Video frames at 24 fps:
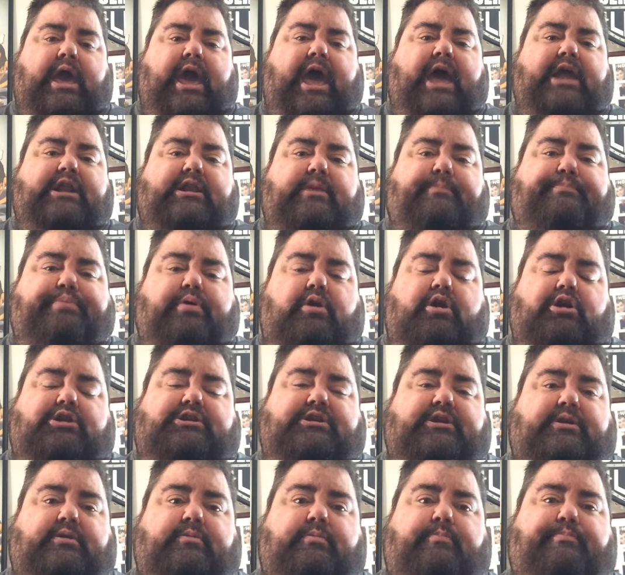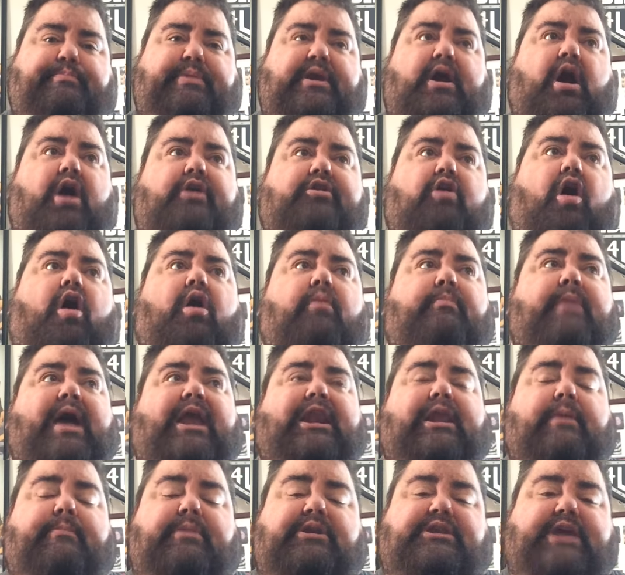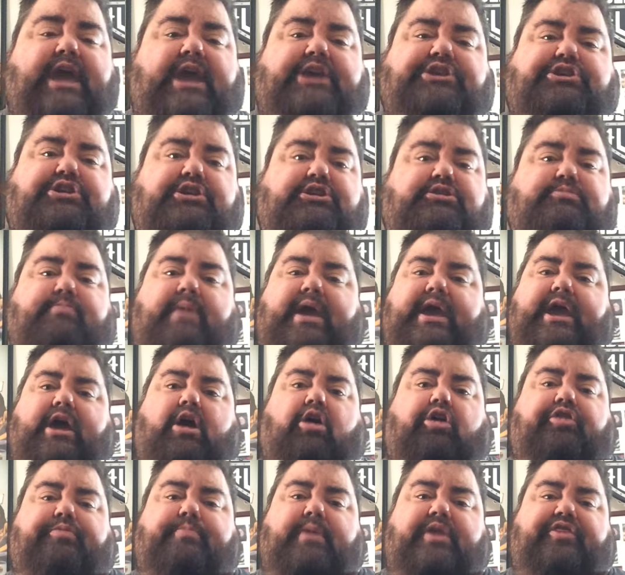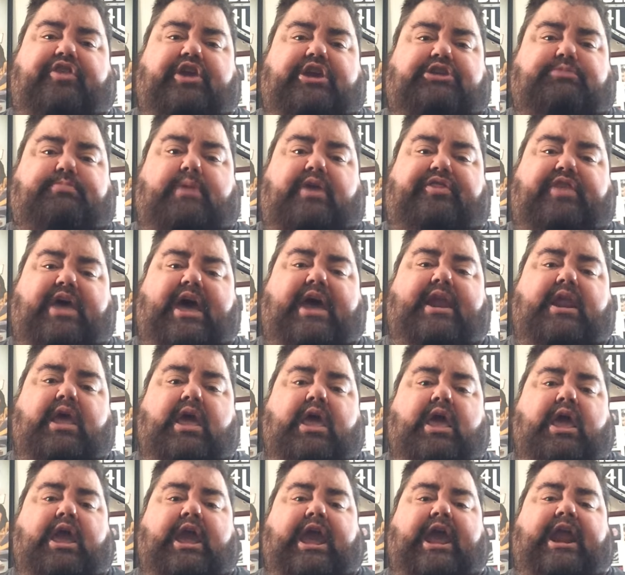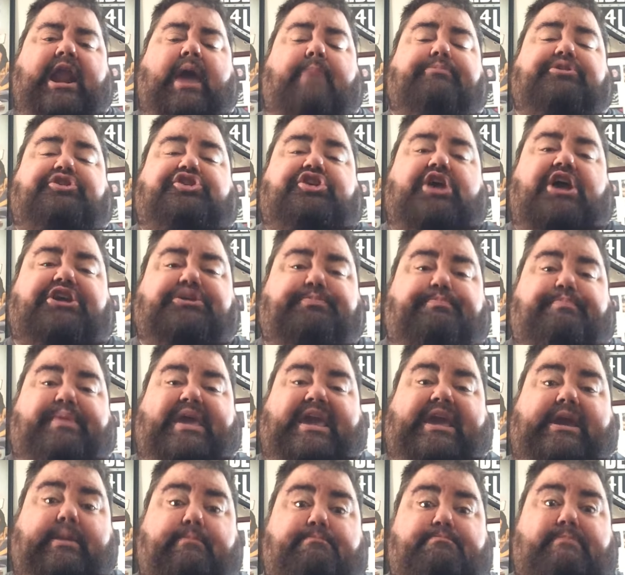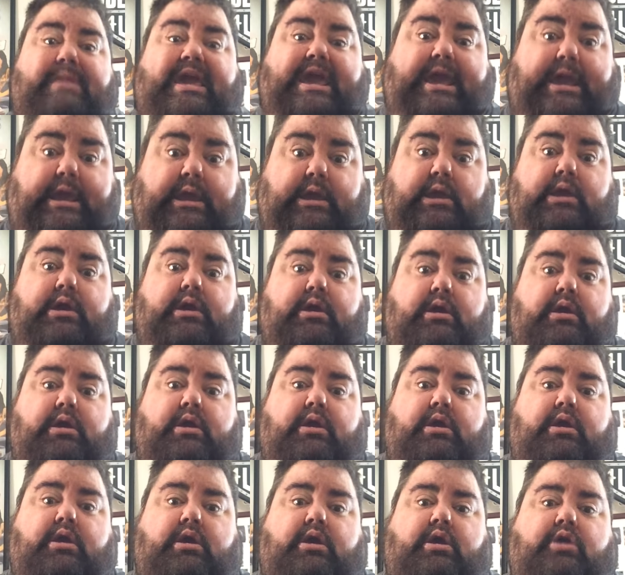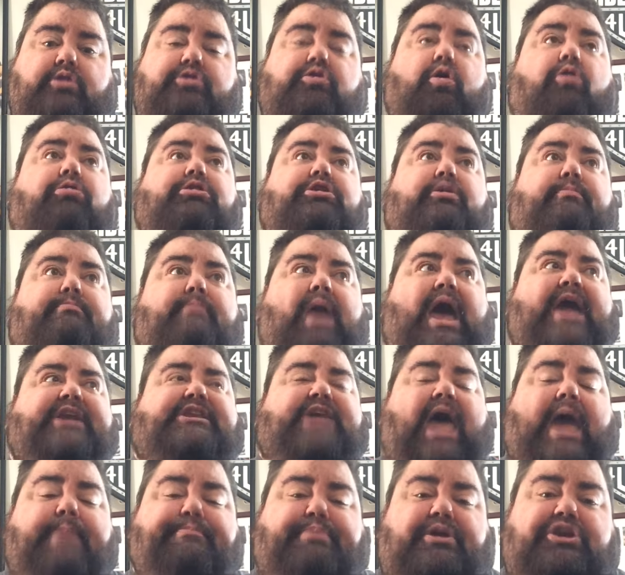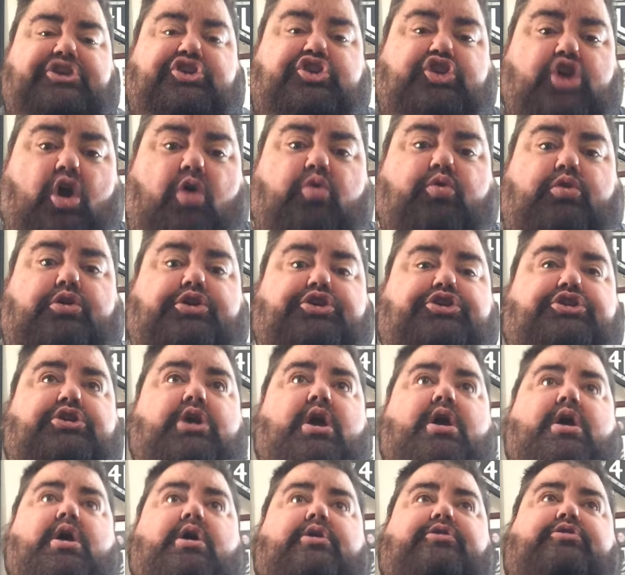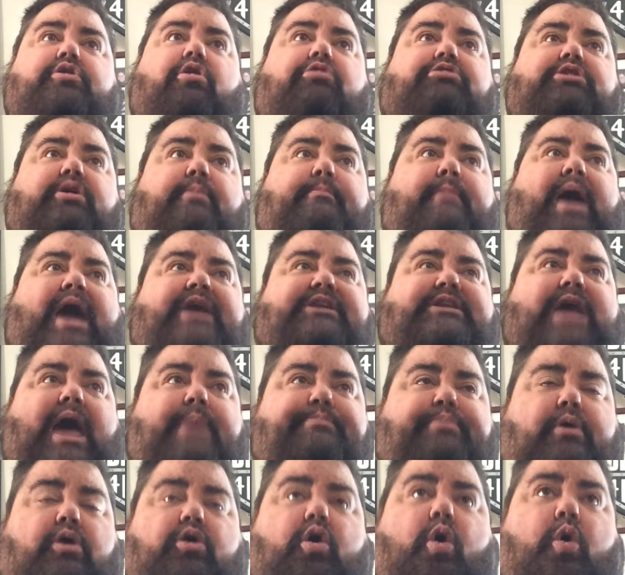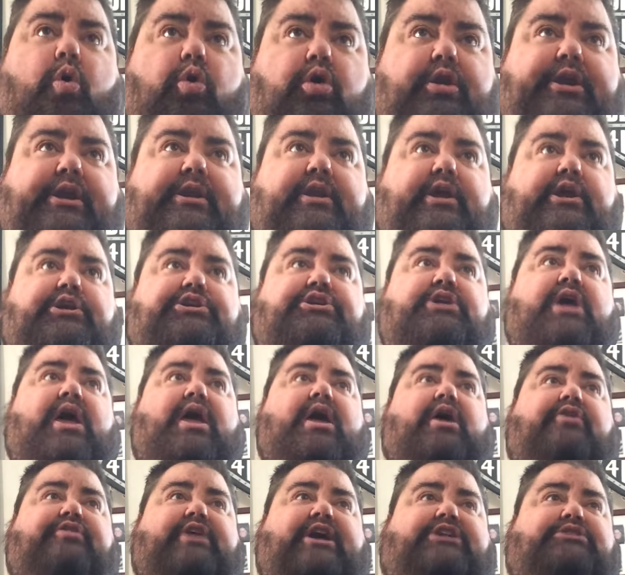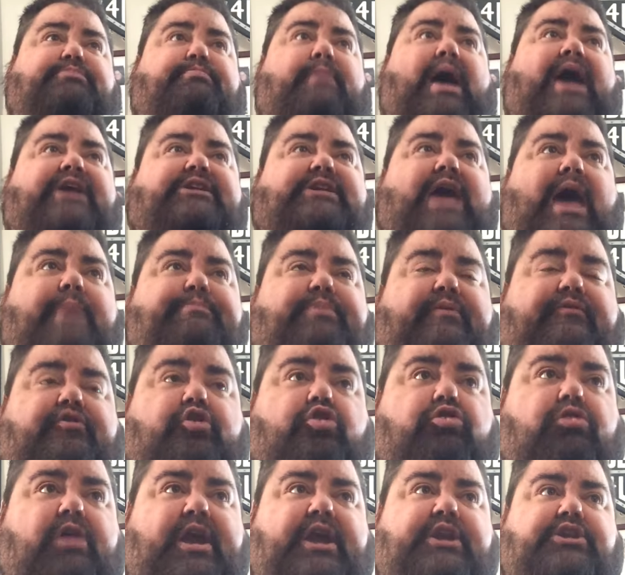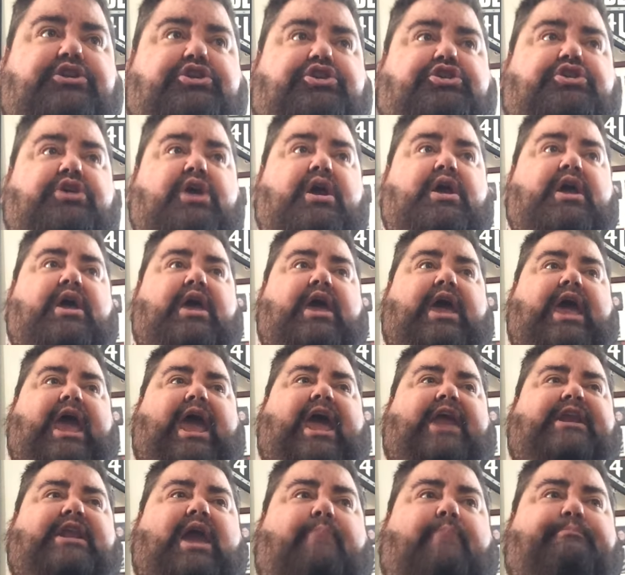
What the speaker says: as a person, beyond all my limitations, my health, my this, my that. And I'm just being me. Those are my type of jokes. Those are my type of corniness. That's my type of cringe. And